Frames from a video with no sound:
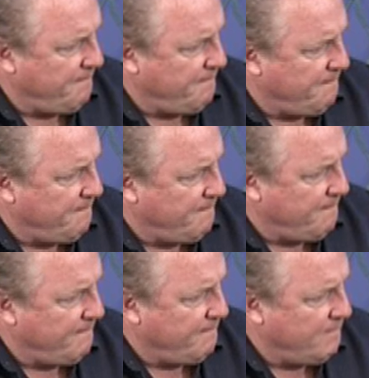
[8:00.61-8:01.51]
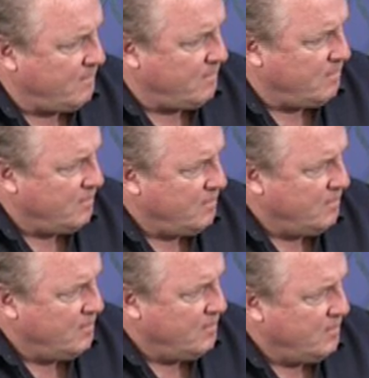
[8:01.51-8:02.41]

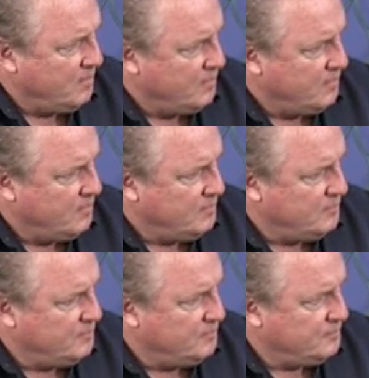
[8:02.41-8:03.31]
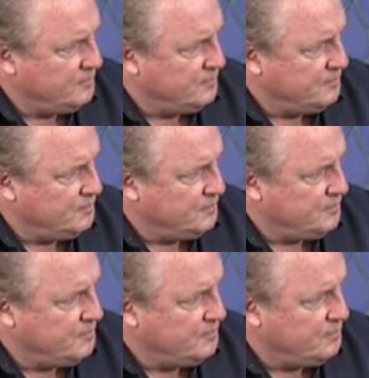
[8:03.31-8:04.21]

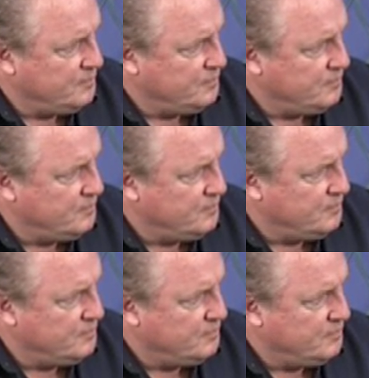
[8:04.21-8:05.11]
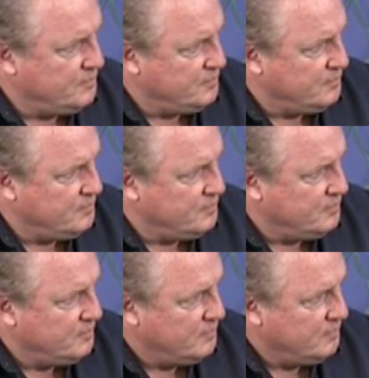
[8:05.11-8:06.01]

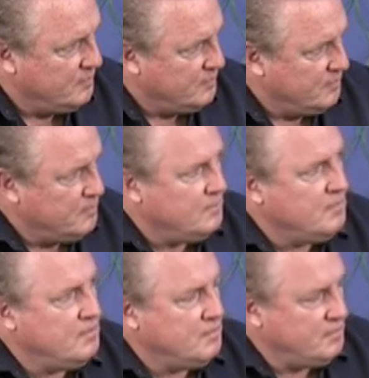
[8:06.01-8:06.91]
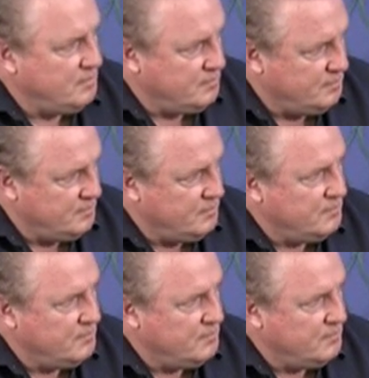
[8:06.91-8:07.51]
(silent)